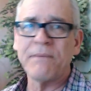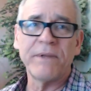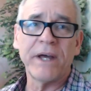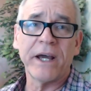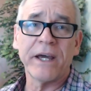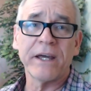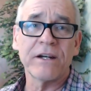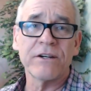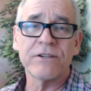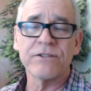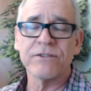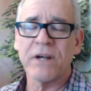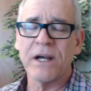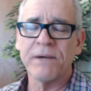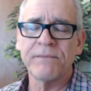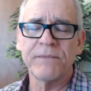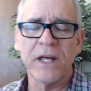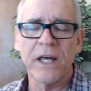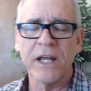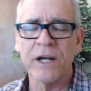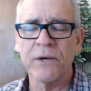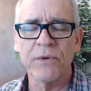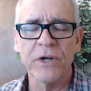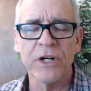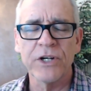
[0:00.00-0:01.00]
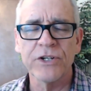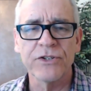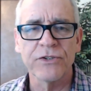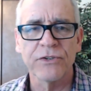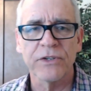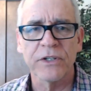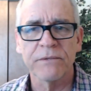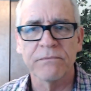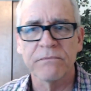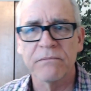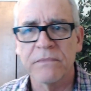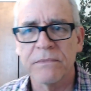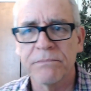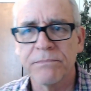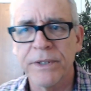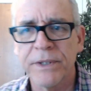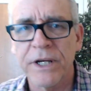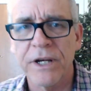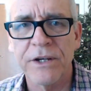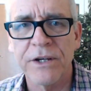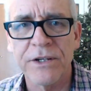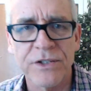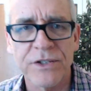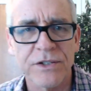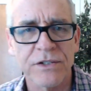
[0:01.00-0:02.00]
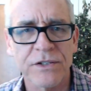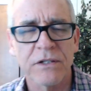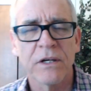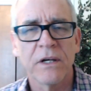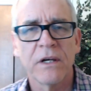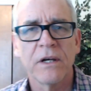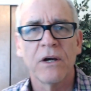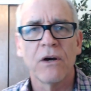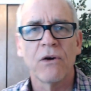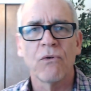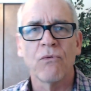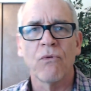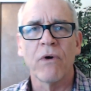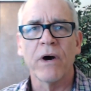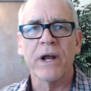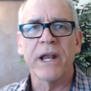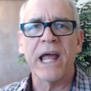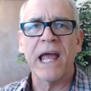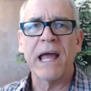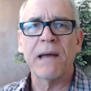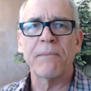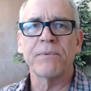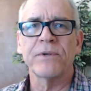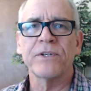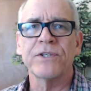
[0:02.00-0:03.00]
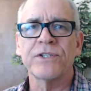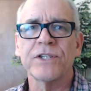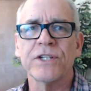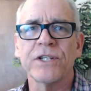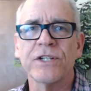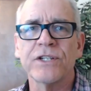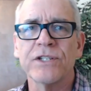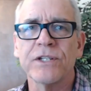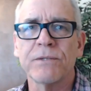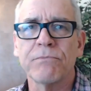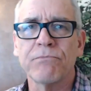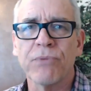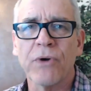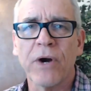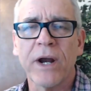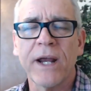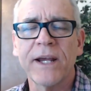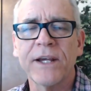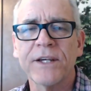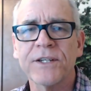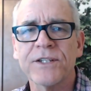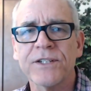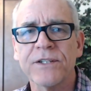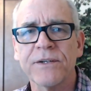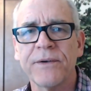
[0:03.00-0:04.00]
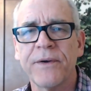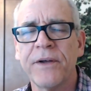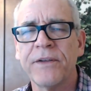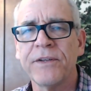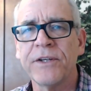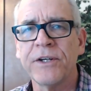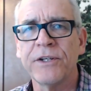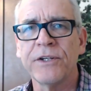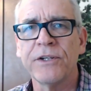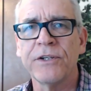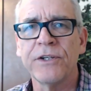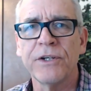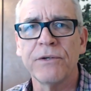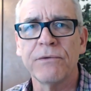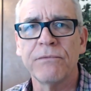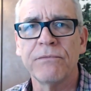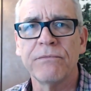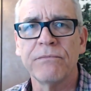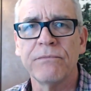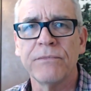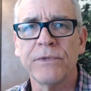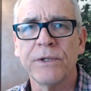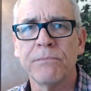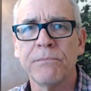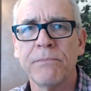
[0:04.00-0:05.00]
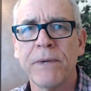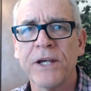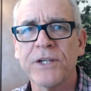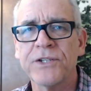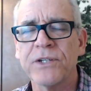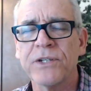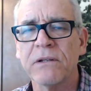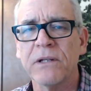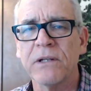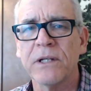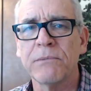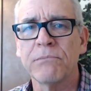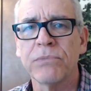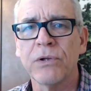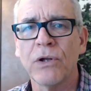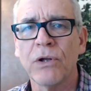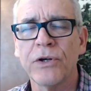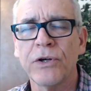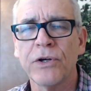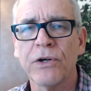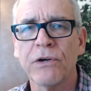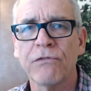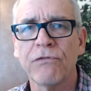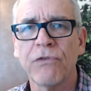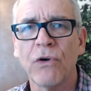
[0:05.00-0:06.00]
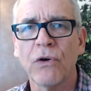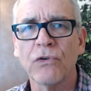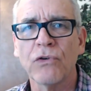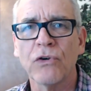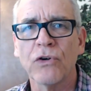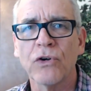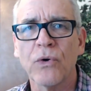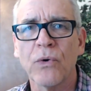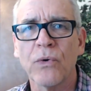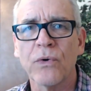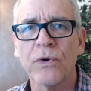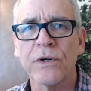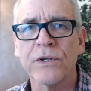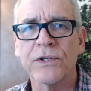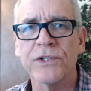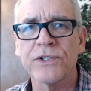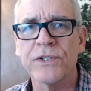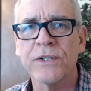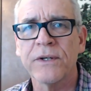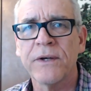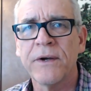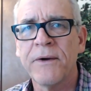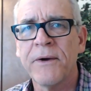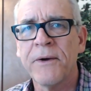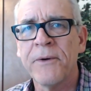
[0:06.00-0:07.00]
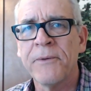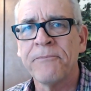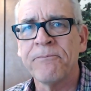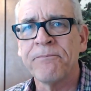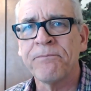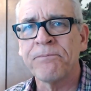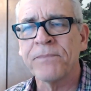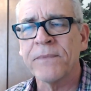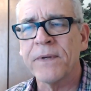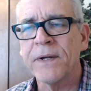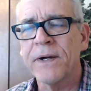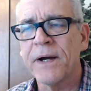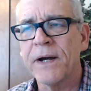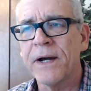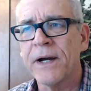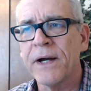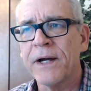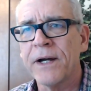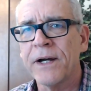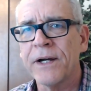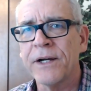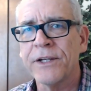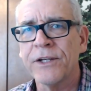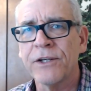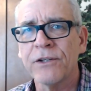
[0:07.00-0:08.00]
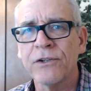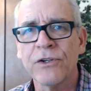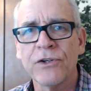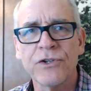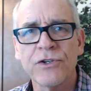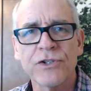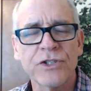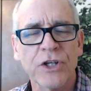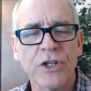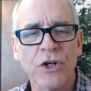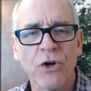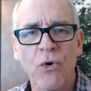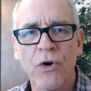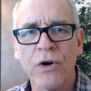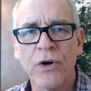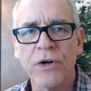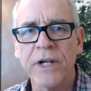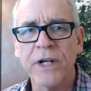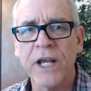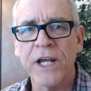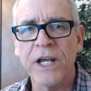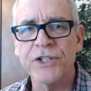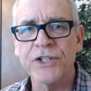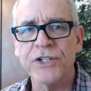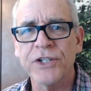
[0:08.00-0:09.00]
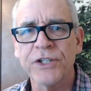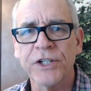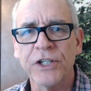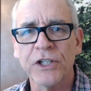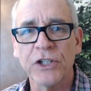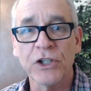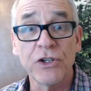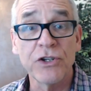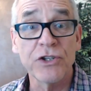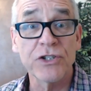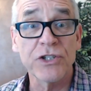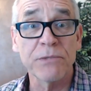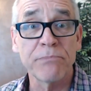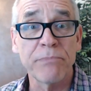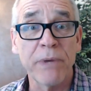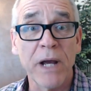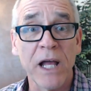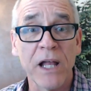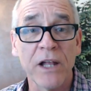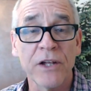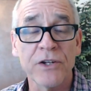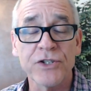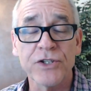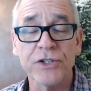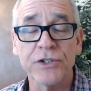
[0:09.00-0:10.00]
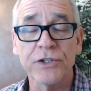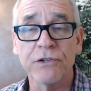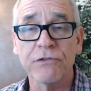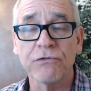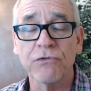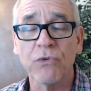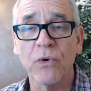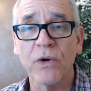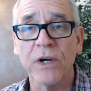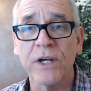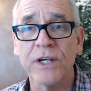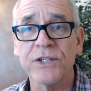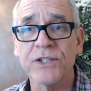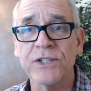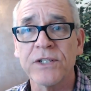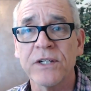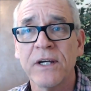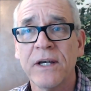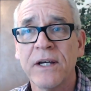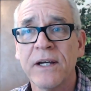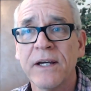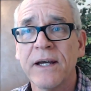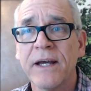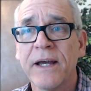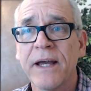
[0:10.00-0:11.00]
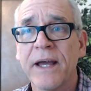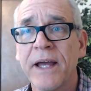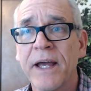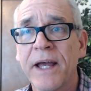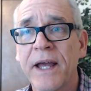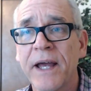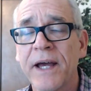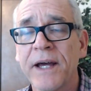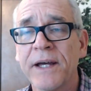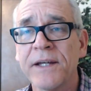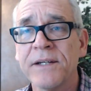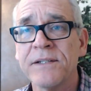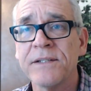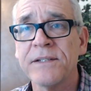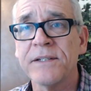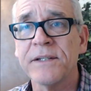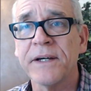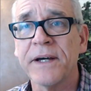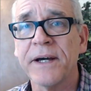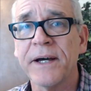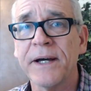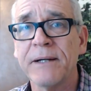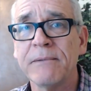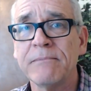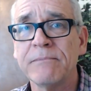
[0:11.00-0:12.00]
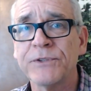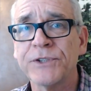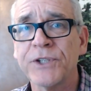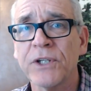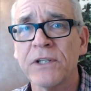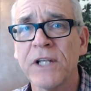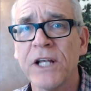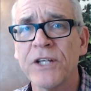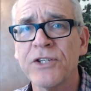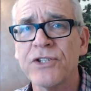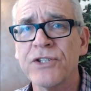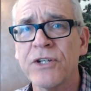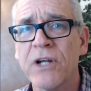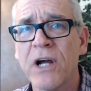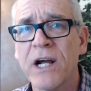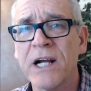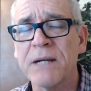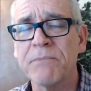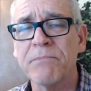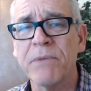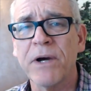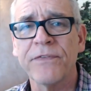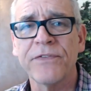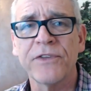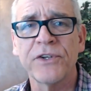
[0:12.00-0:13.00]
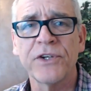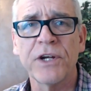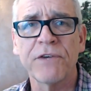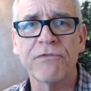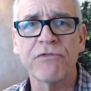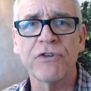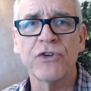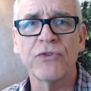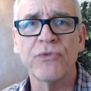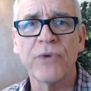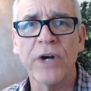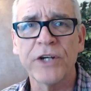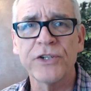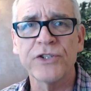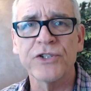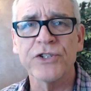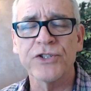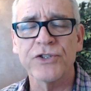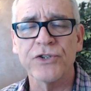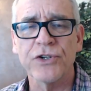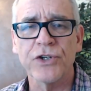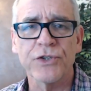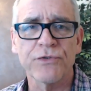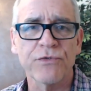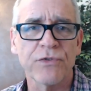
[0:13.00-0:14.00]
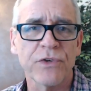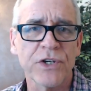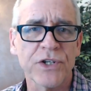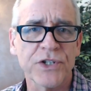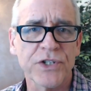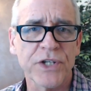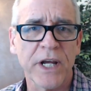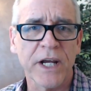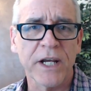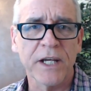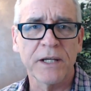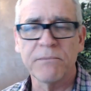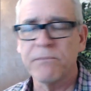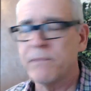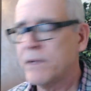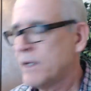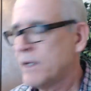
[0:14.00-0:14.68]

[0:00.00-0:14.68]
going to try. I'm not, I don't want to do it because what happens is it breaks, and then you you basically blow your vocal cords. Uh, you lose the coordination, you lose the balance in your voice. And um, so let's talk about the different registers for a second